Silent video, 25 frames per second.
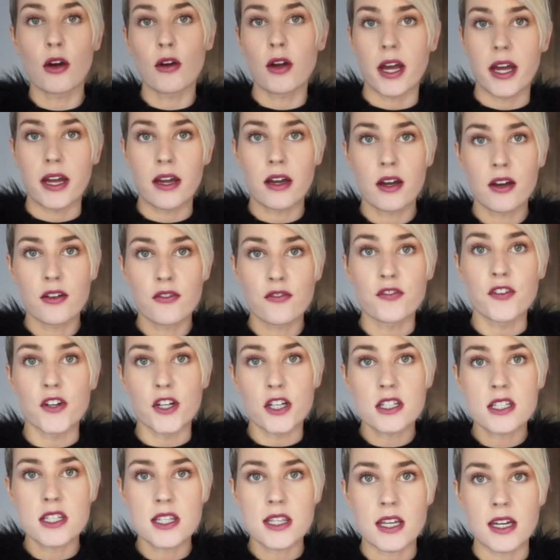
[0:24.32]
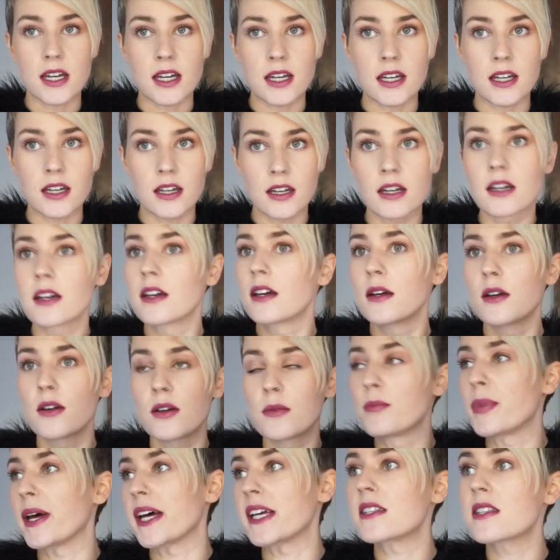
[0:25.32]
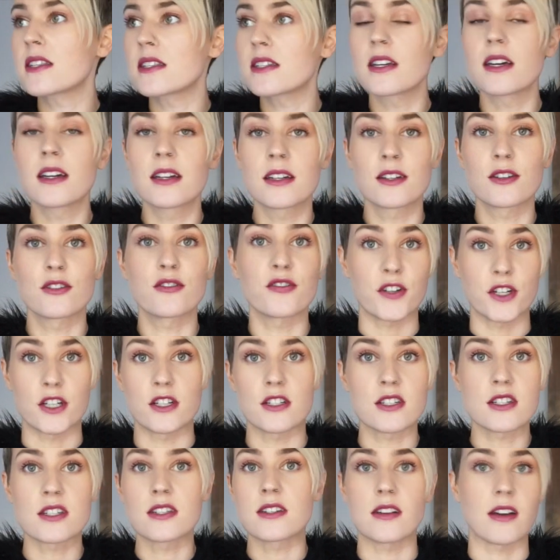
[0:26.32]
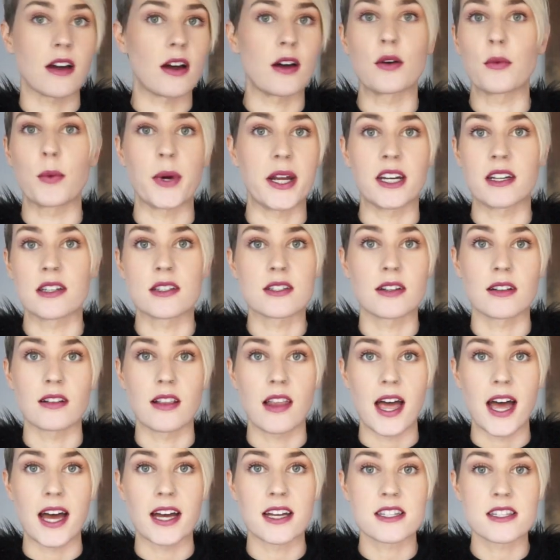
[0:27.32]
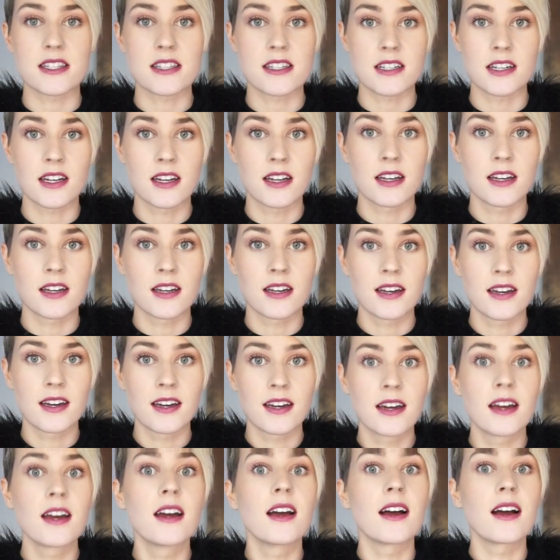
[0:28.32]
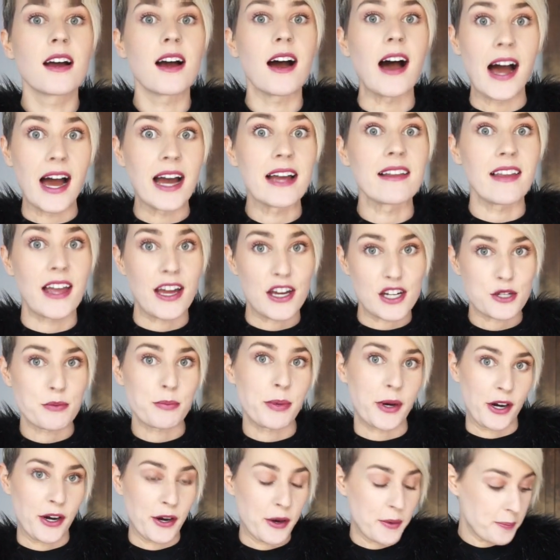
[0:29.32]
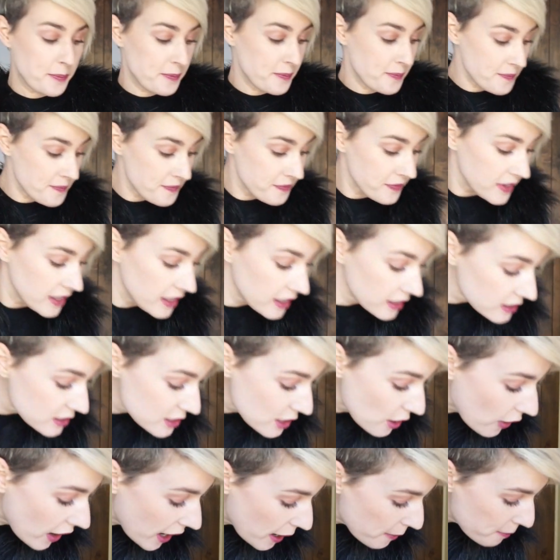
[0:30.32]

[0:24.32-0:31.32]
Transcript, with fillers: okay. First thing, best first, not waiting till last. Eyelash perm. So